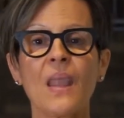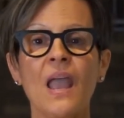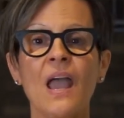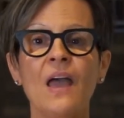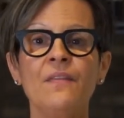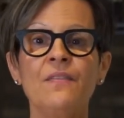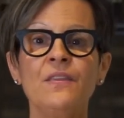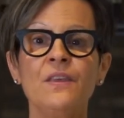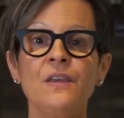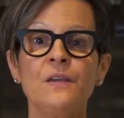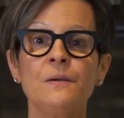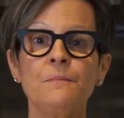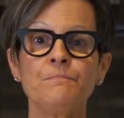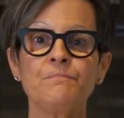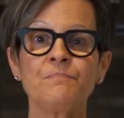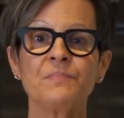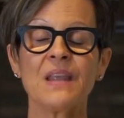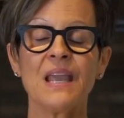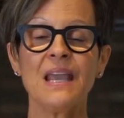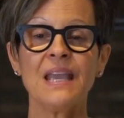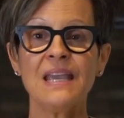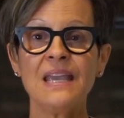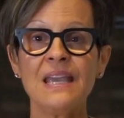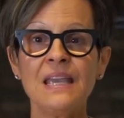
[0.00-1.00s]
And the
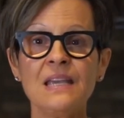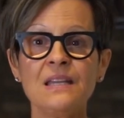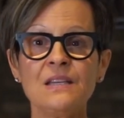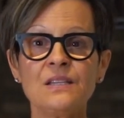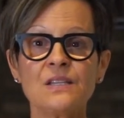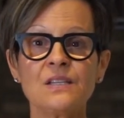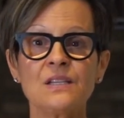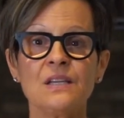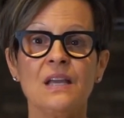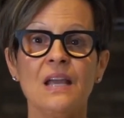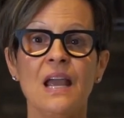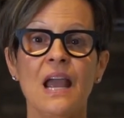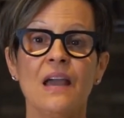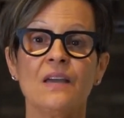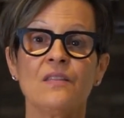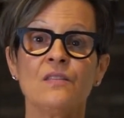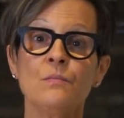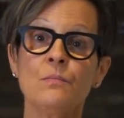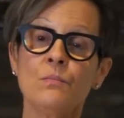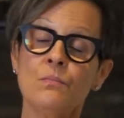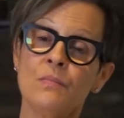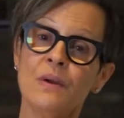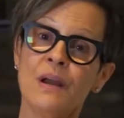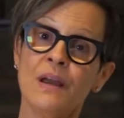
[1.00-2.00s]
heat and
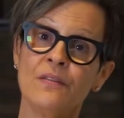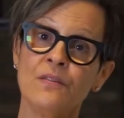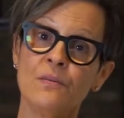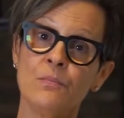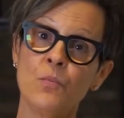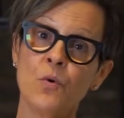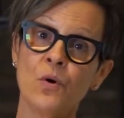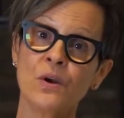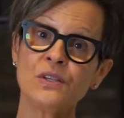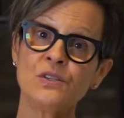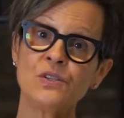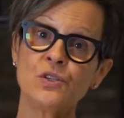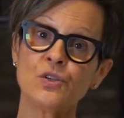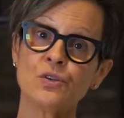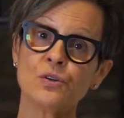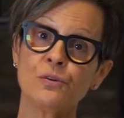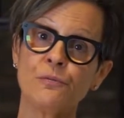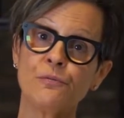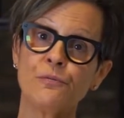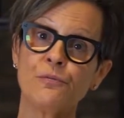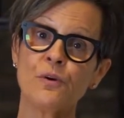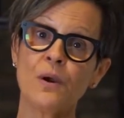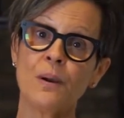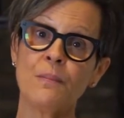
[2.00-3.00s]
the
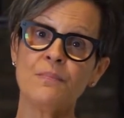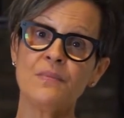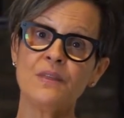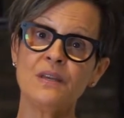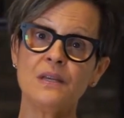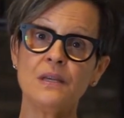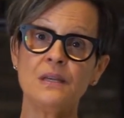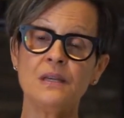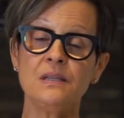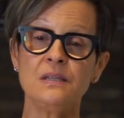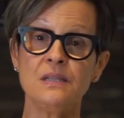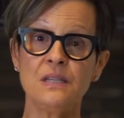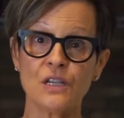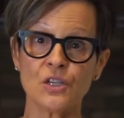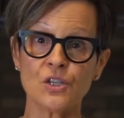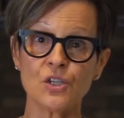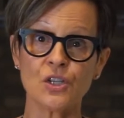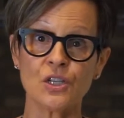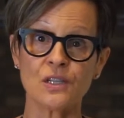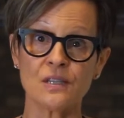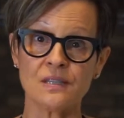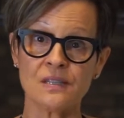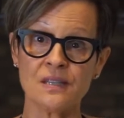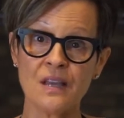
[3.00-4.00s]
moisture from the
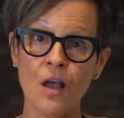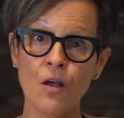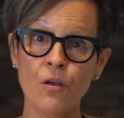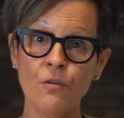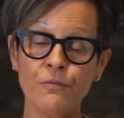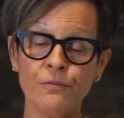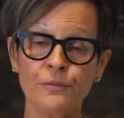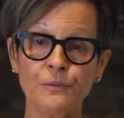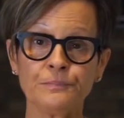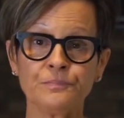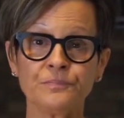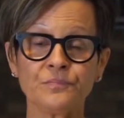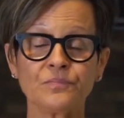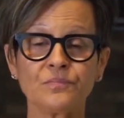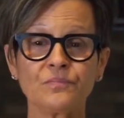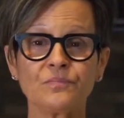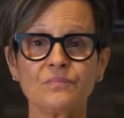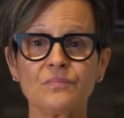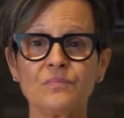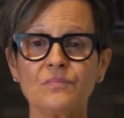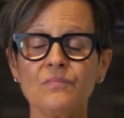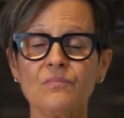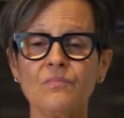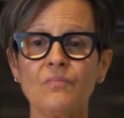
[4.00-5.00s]
dish itself
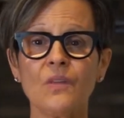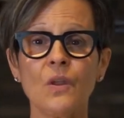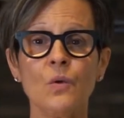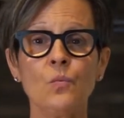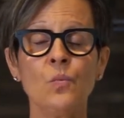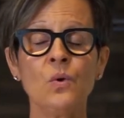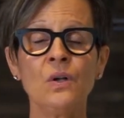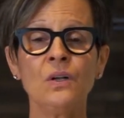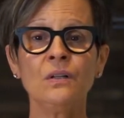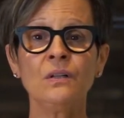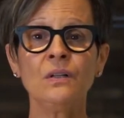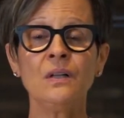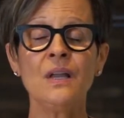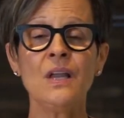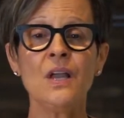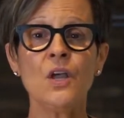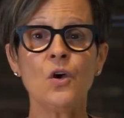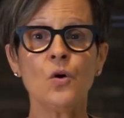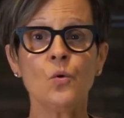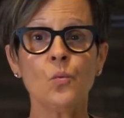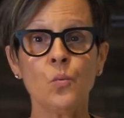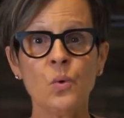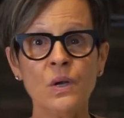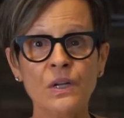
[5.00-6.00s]
will
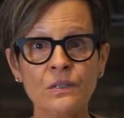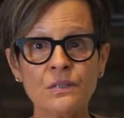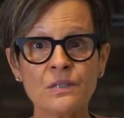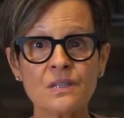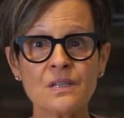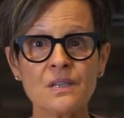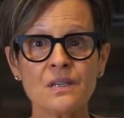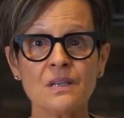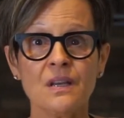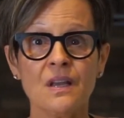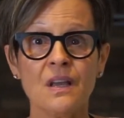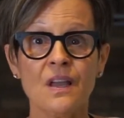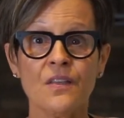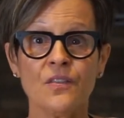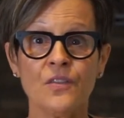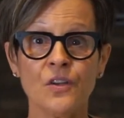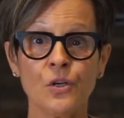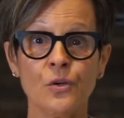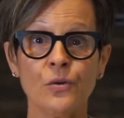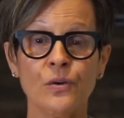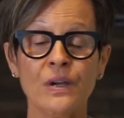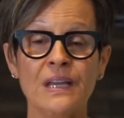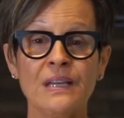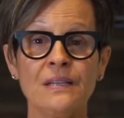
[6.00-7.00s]
wilt
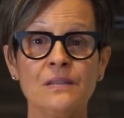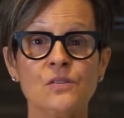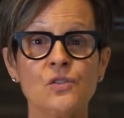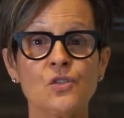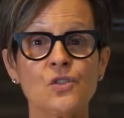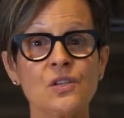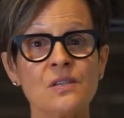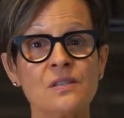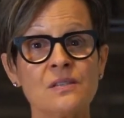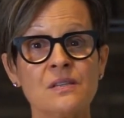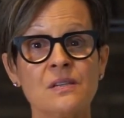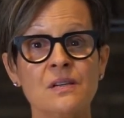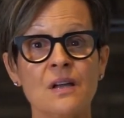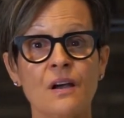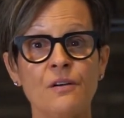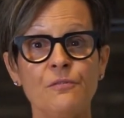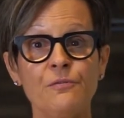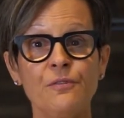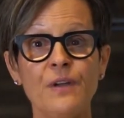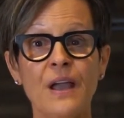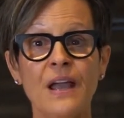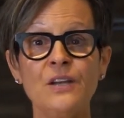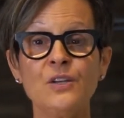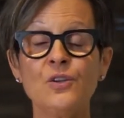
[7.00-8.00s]
the greens just
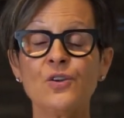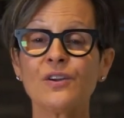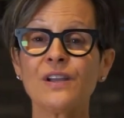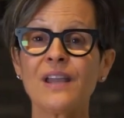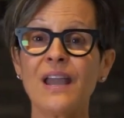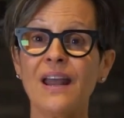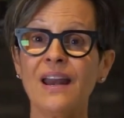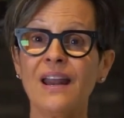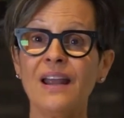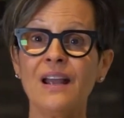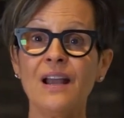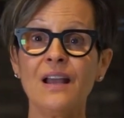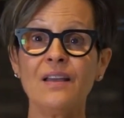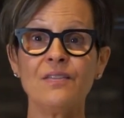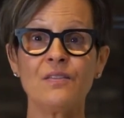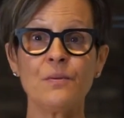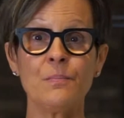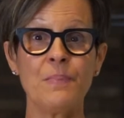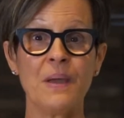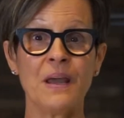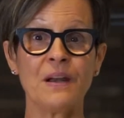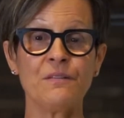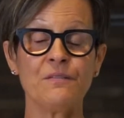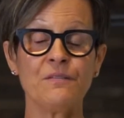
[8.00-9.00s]
enough, and you're getting
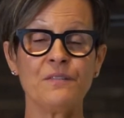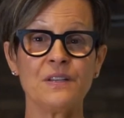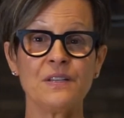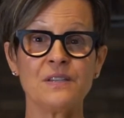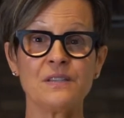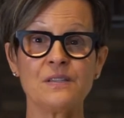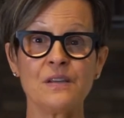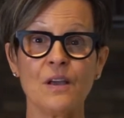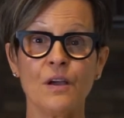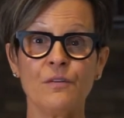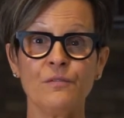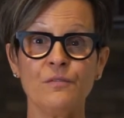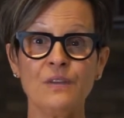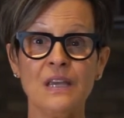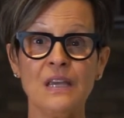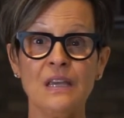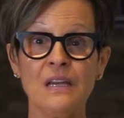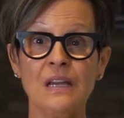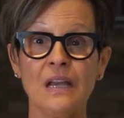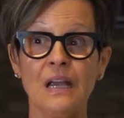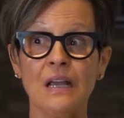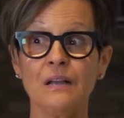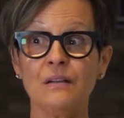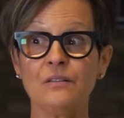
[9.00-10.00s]
the benefits of
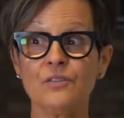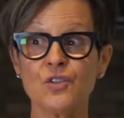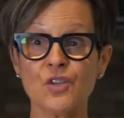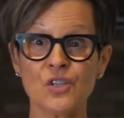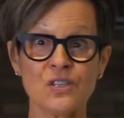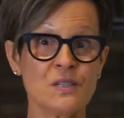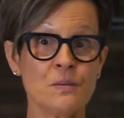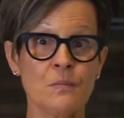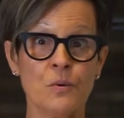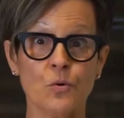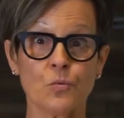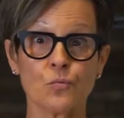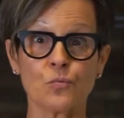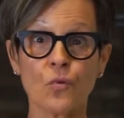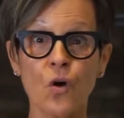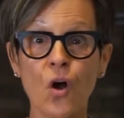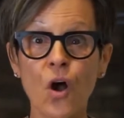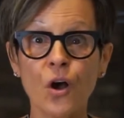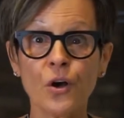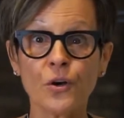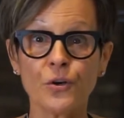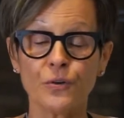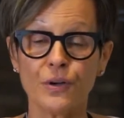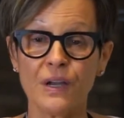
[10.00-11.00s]
eating just about
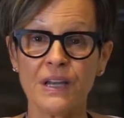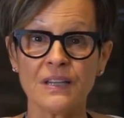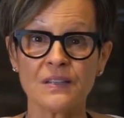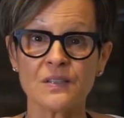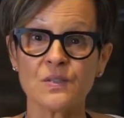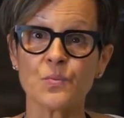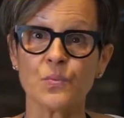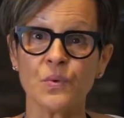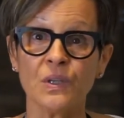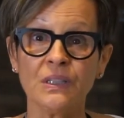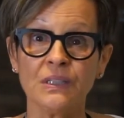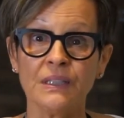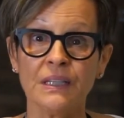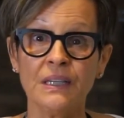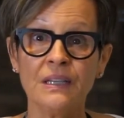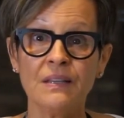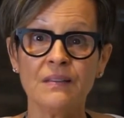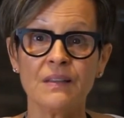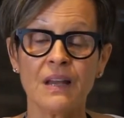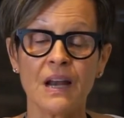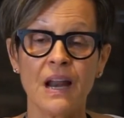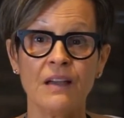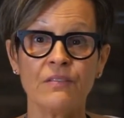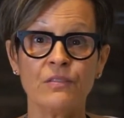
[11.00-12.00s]
raw greens,
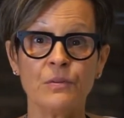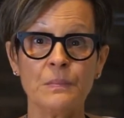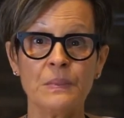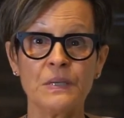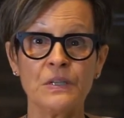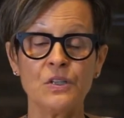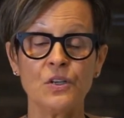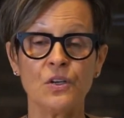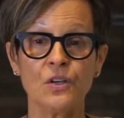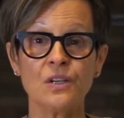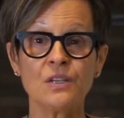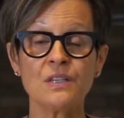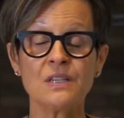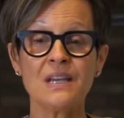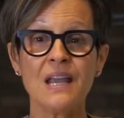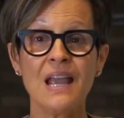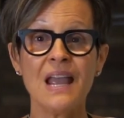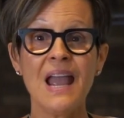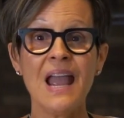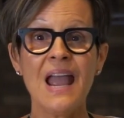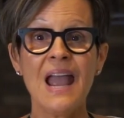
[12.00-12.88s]
really, that haven't been cooked.